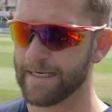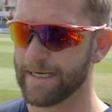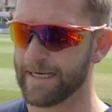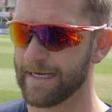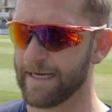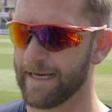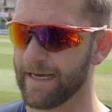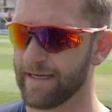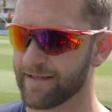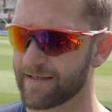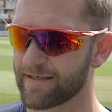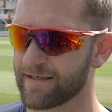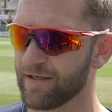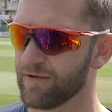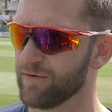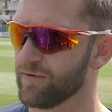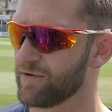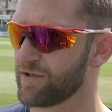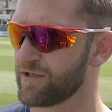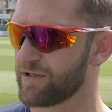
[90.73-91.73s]
and
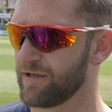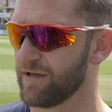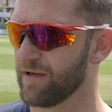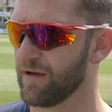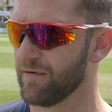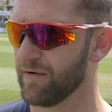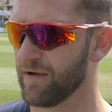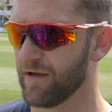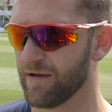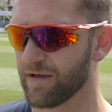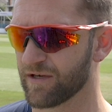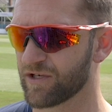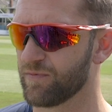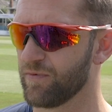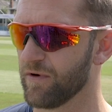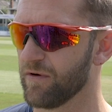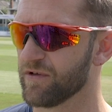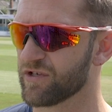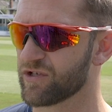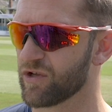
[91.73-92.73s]
Siddle's, you know, an
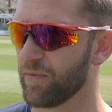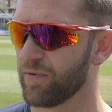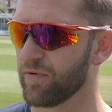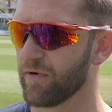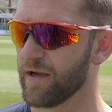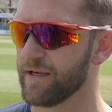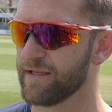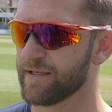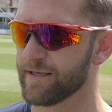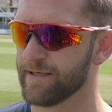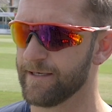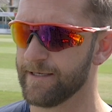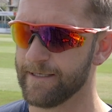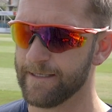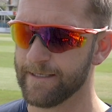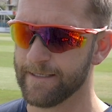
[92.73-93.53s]
experienced operator.